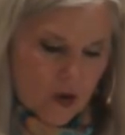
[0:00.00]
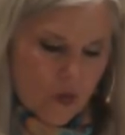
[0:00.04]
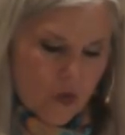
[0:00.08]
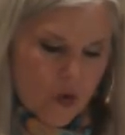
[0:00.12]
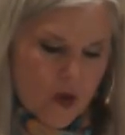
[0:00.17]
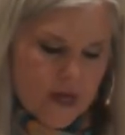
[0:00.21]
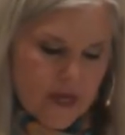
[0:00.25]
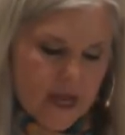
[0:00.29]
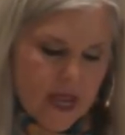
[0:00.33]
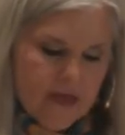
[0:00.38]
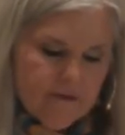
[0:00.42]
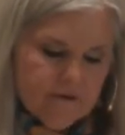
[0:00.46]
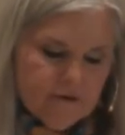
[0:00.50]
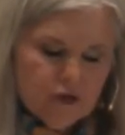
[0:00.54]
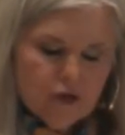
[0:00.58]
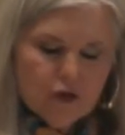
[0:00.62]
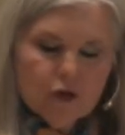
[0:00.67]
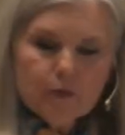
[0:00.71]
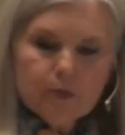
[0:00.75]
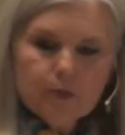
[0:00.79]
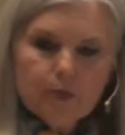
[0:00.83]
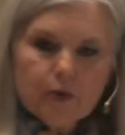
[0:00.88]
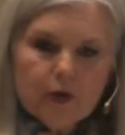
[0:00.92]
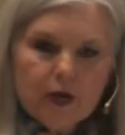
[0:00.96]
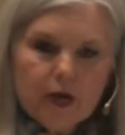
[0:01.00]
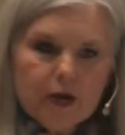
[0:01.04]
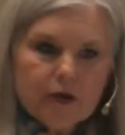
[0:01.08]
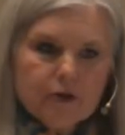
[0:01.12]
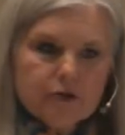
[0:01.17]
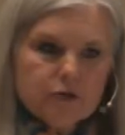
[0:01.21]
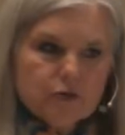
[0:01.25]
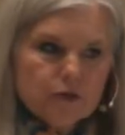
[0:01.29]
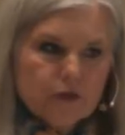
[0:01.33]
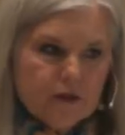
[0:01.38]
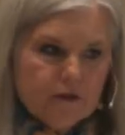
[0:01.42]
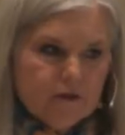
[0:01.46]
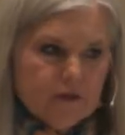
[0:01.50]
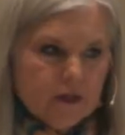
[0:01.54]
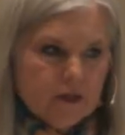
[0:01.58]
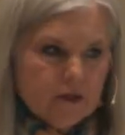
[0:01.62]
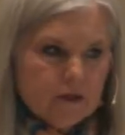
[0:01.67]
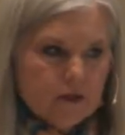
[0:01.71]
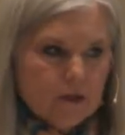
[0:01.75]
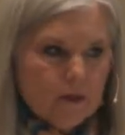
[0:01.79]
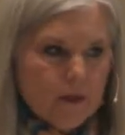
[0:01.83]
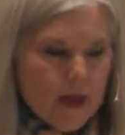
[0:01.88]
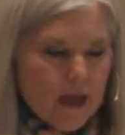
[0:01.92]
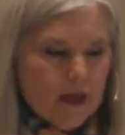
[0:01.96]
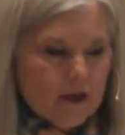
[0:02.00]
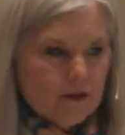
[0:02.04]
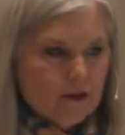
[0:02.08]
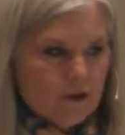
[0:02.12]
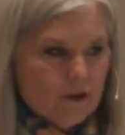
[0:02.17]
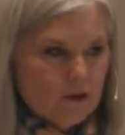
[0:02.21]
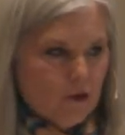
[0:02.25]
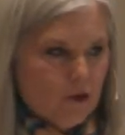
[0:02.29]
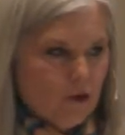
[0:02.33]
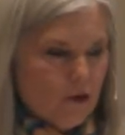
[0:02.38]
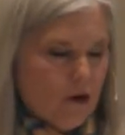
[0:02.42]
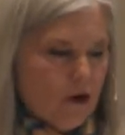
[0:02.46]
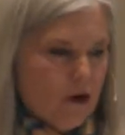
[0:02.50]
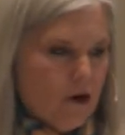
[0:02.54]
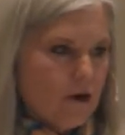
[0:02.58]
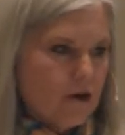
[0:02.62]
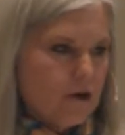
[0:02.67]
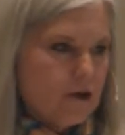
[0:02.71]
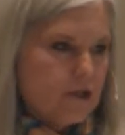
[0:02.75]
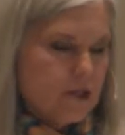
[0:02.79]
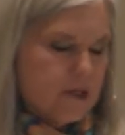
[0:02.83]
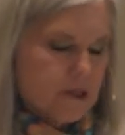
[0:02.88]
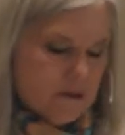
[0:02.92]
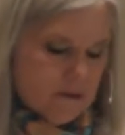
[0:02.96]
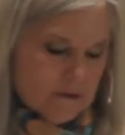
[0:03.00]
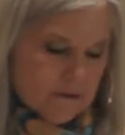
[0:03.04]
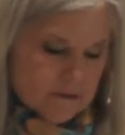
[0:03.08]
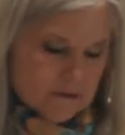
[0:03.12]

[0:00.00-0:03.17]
What have your prayers revealed about your heart?